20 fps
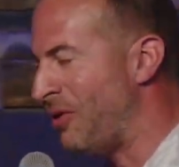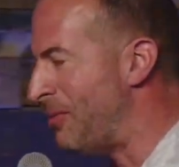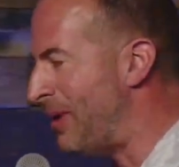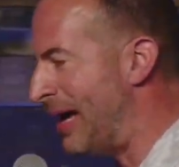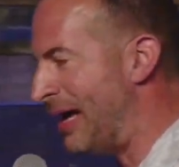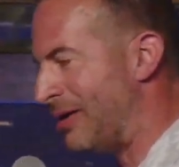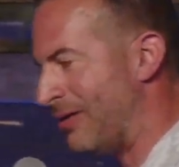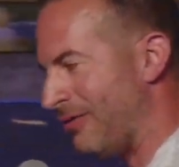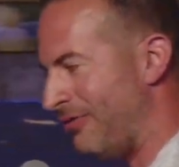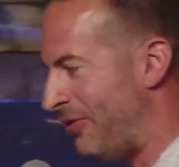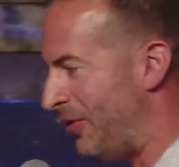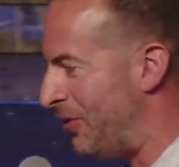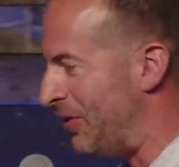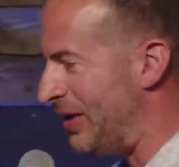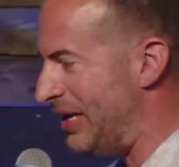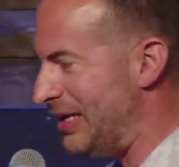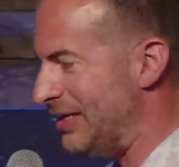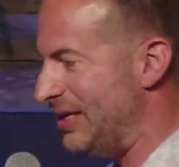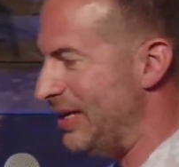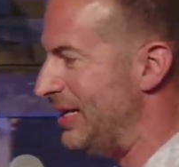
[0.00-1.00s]
microphone
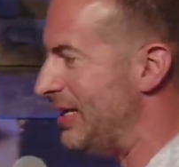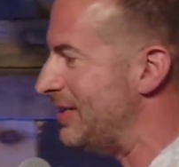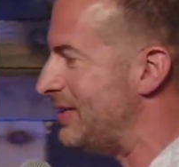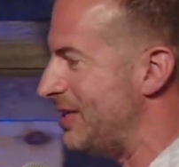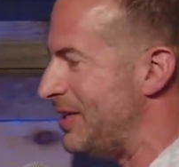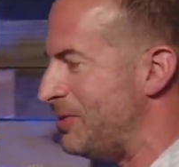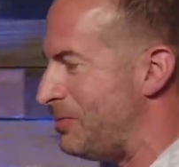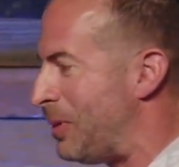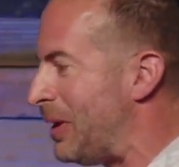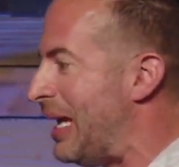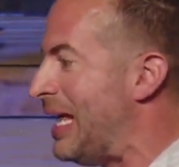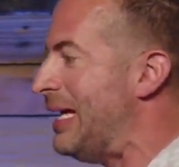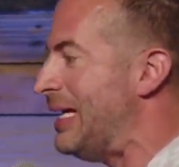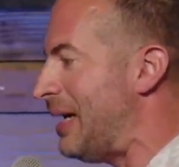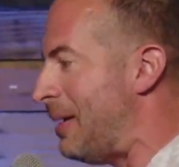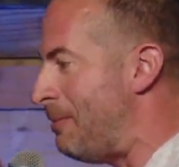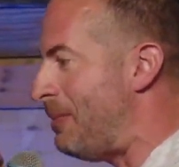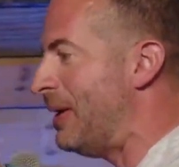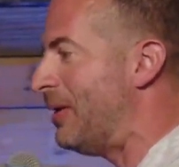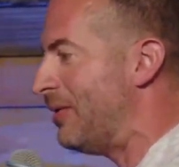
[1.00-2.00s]
in a, in a, a, play,
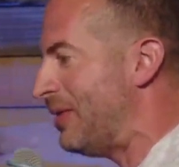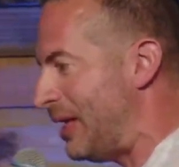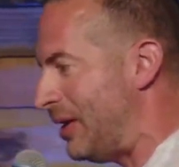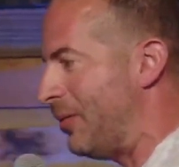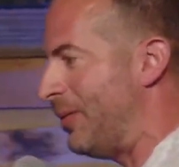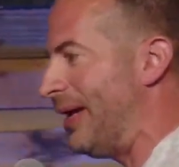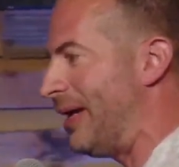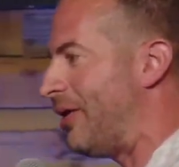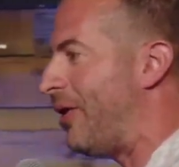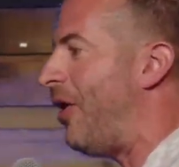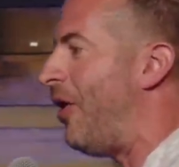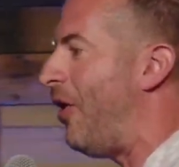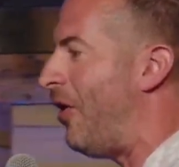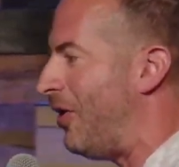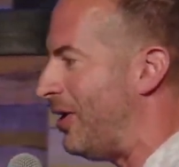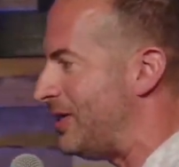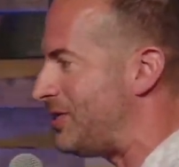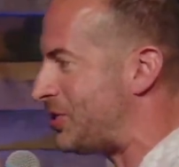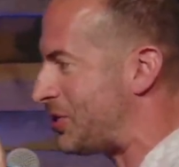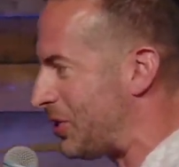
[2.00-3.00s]
a building we
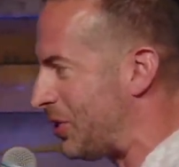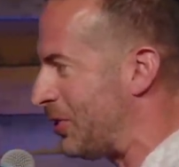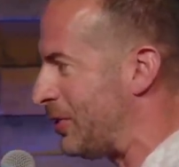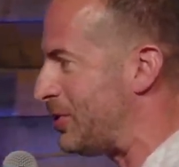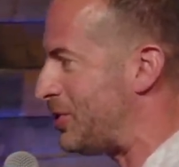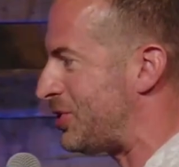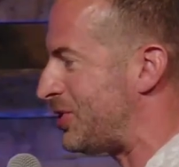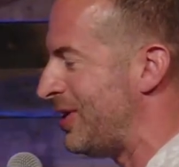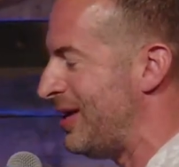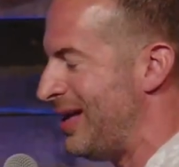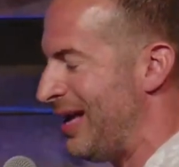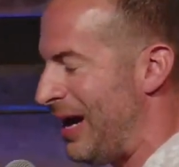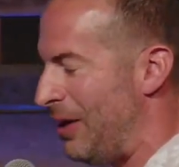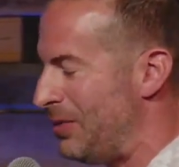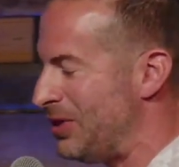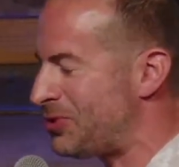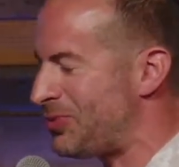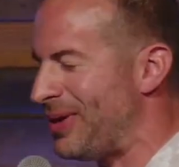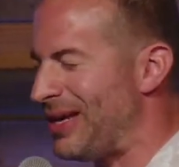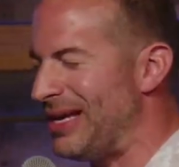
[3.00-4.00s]
call a church. I
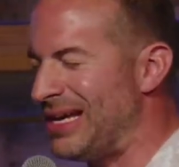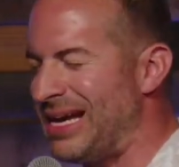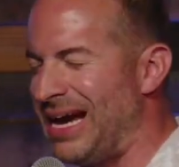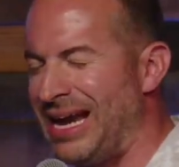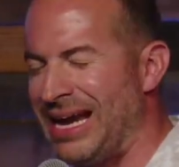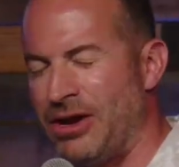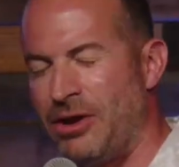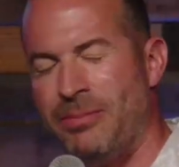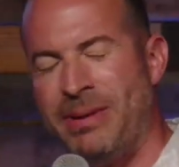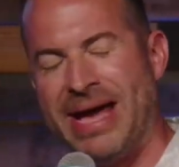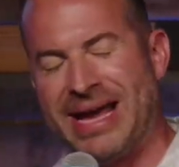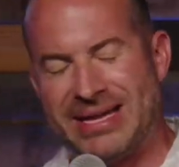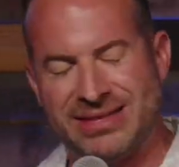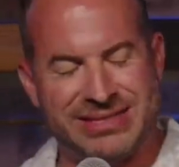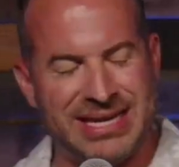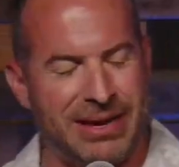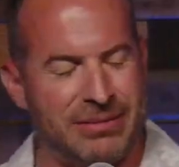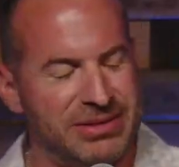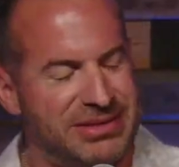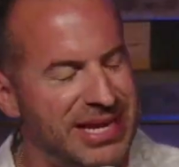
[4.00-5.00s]
wish we could kind of go back in
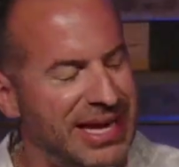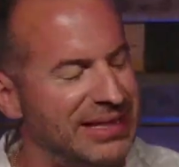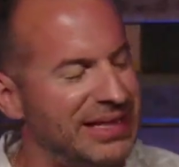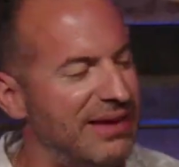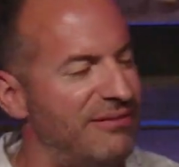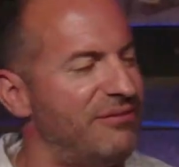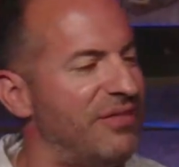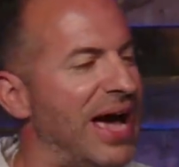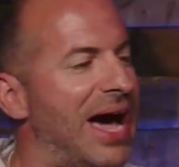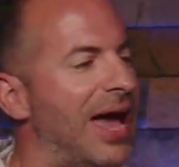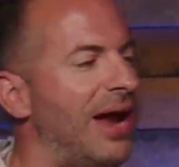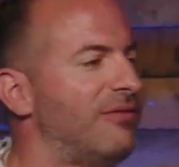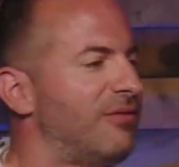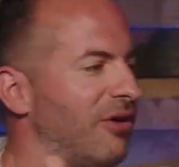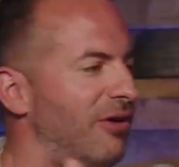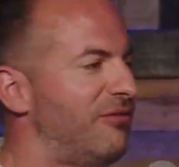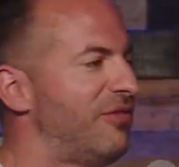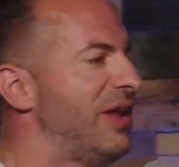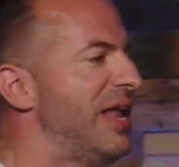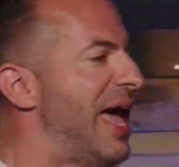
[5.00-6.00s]
time and take that out of
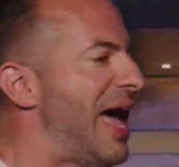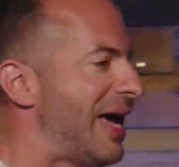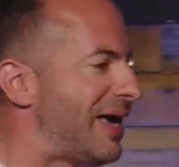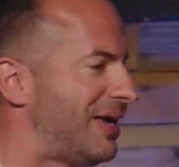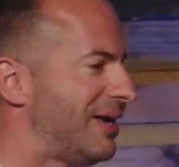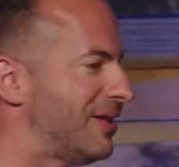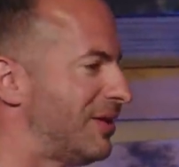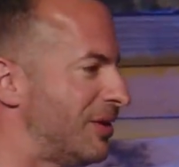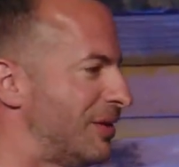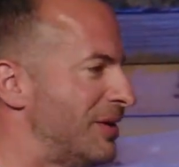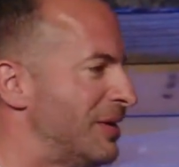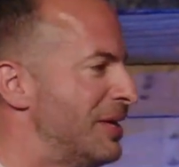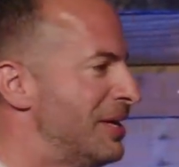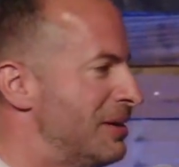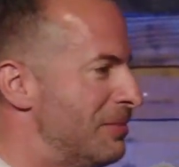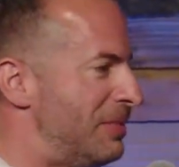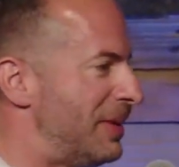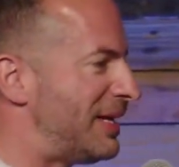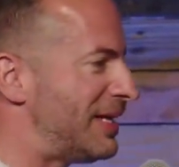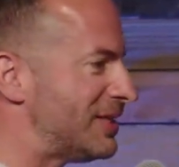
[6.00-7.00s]
our vernacular
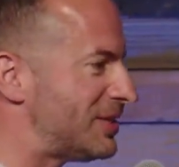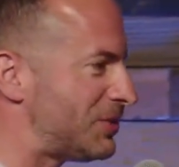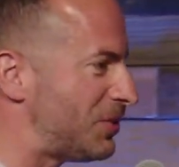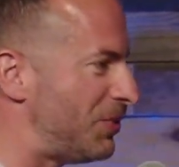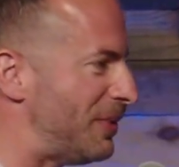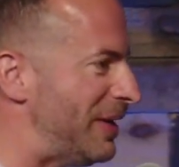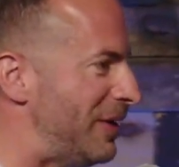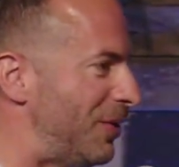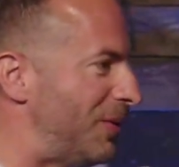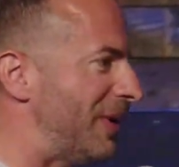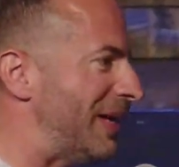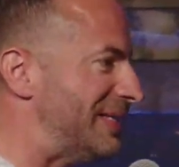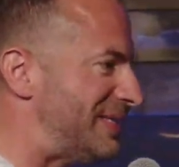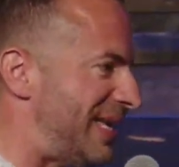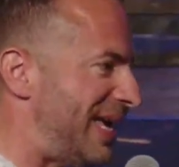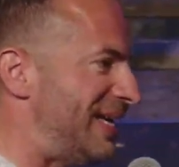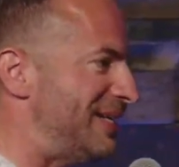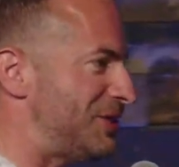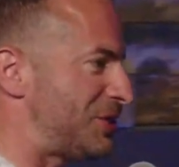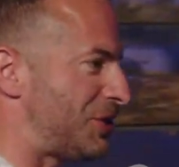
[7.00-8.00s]
because we don't
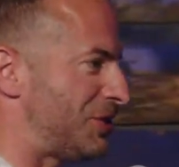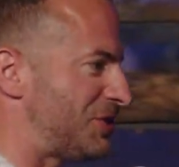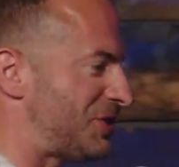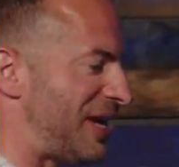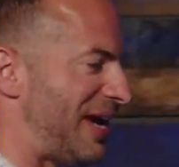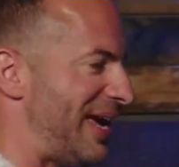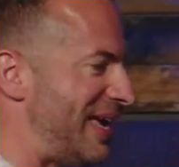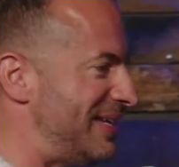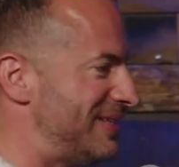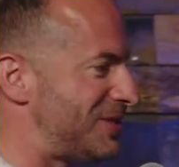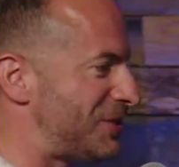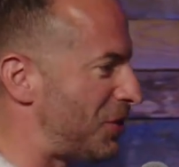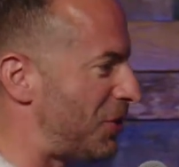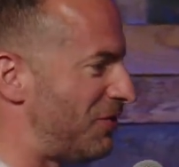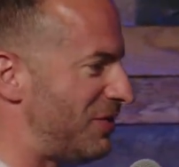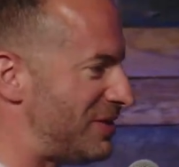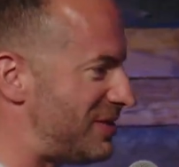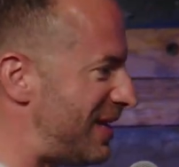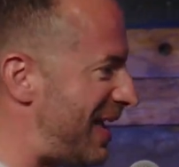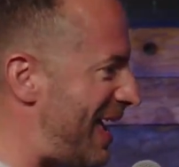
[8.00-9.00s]
attend church. I end
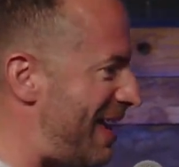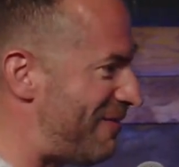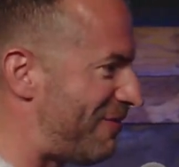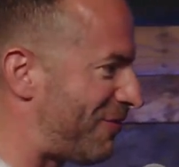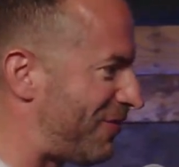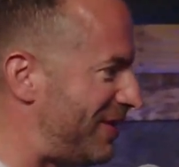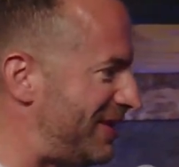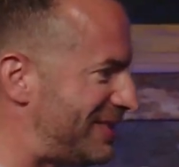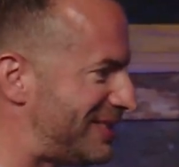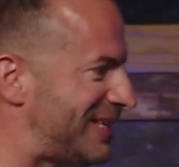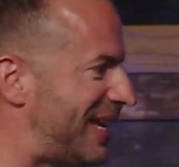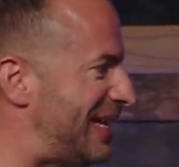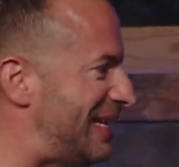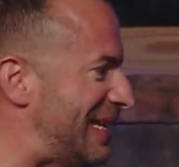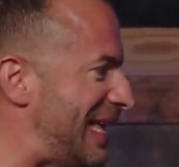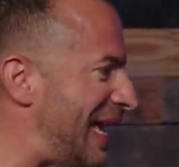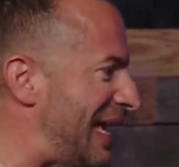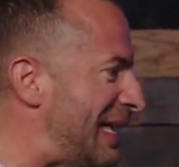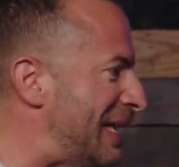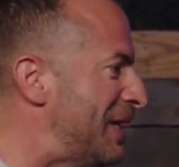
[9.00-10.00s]
service every
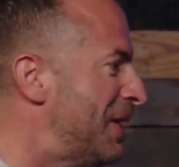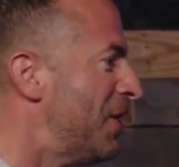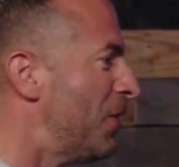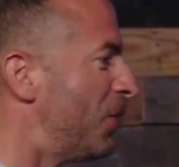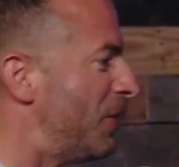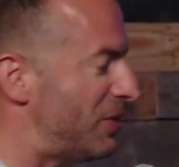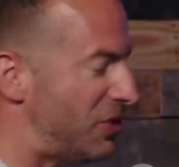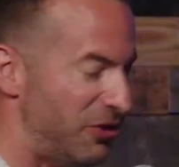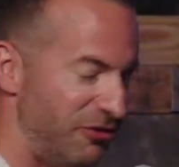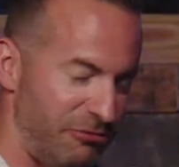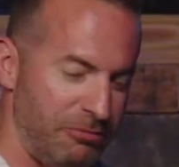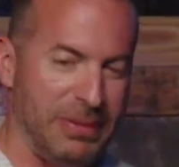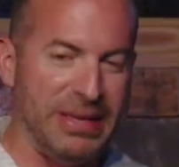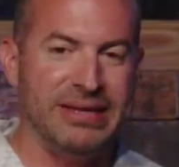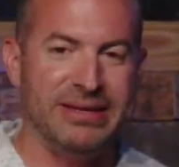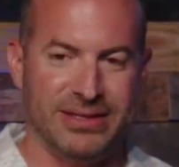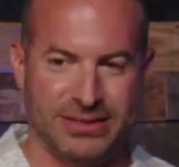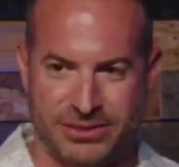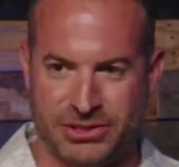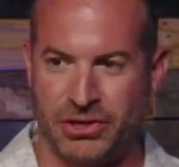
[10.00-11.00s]
Sunday with you've
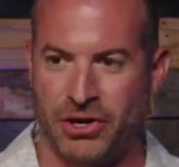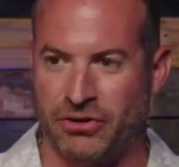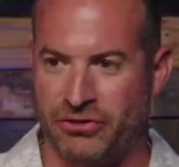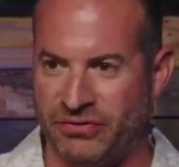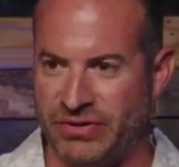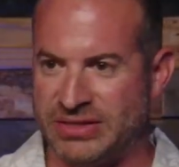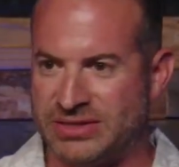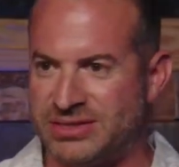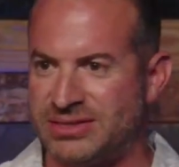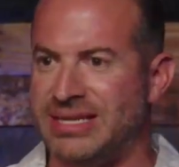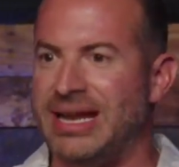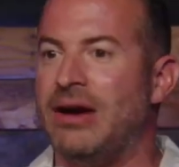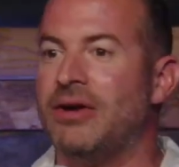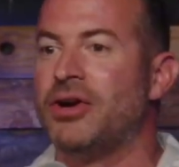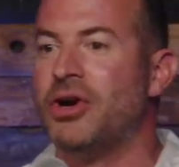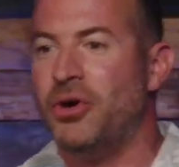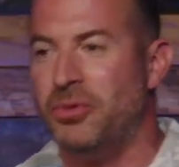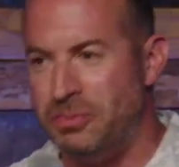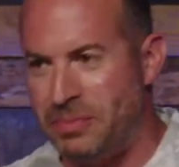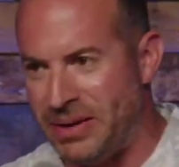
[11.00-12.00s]
been to service. Now
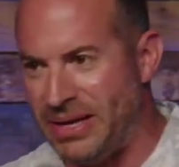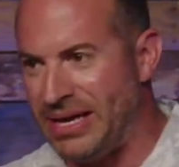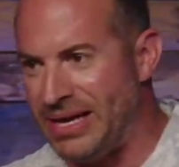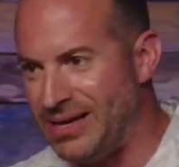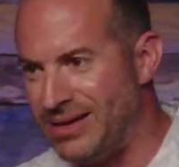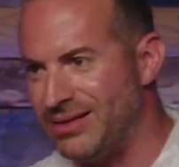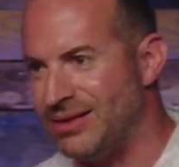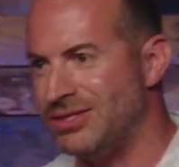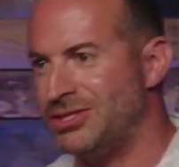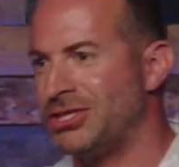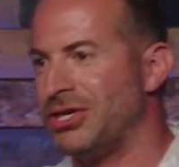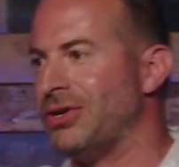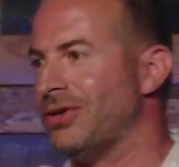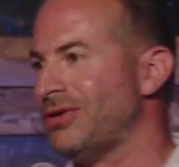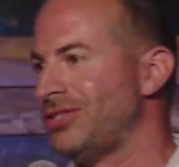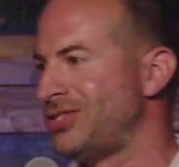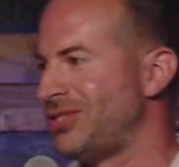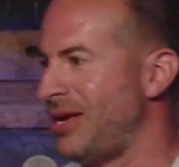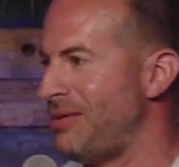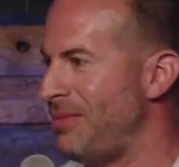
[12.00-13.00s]
go be the
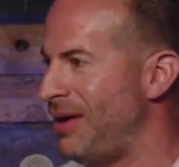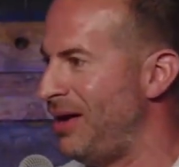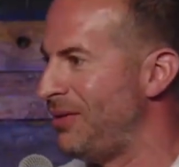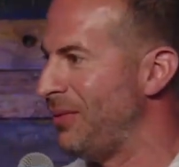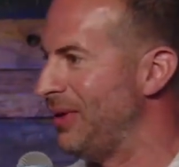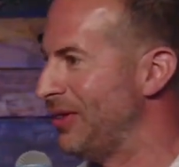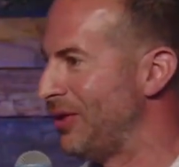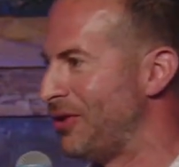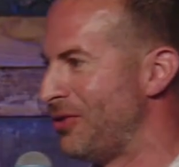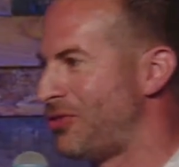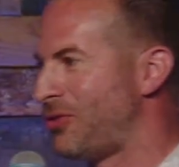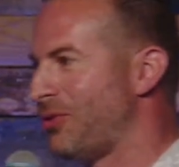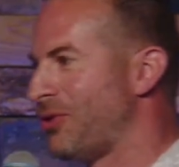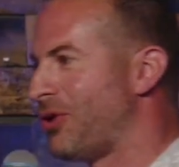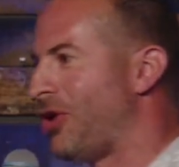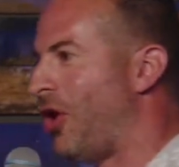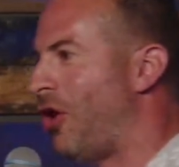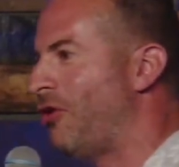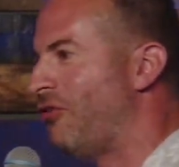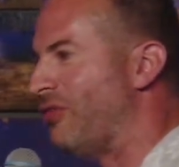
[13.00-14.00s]
church. Amen. We learned through
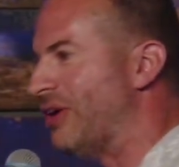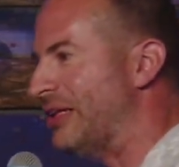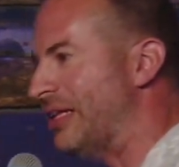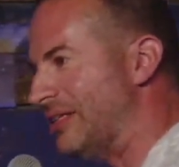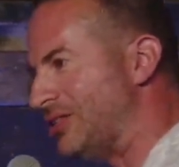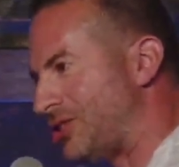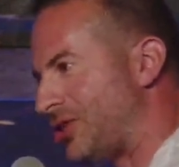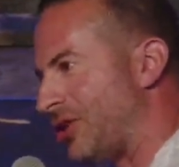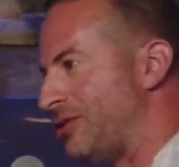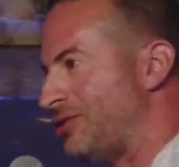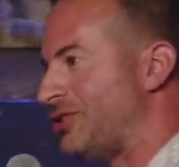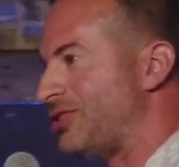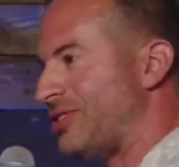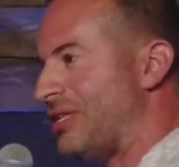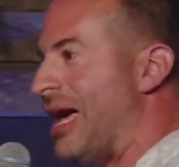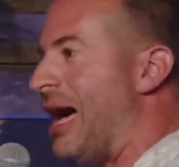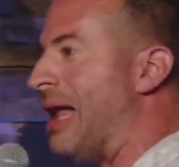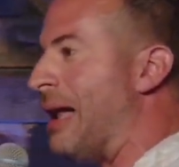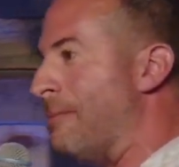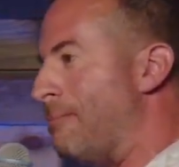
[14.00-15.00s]
COVID the church is
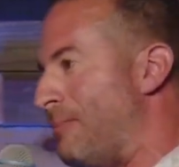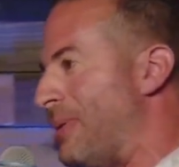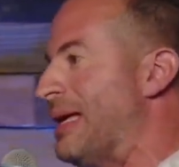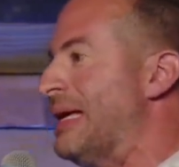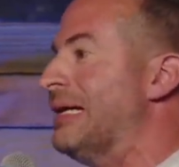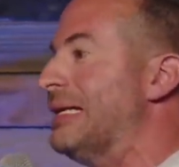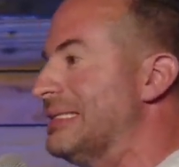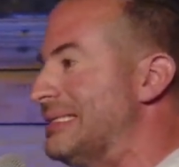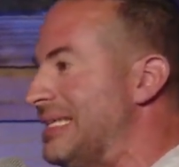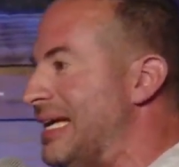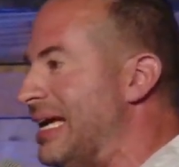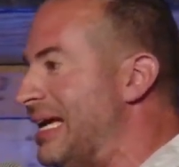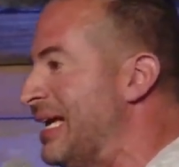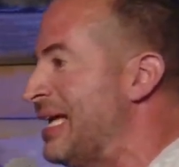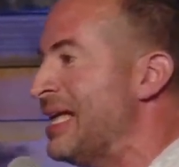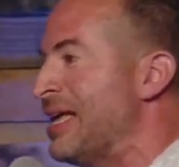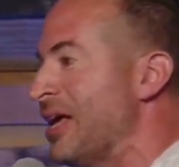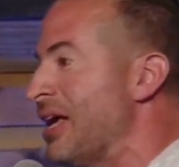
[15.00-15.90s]
not a building.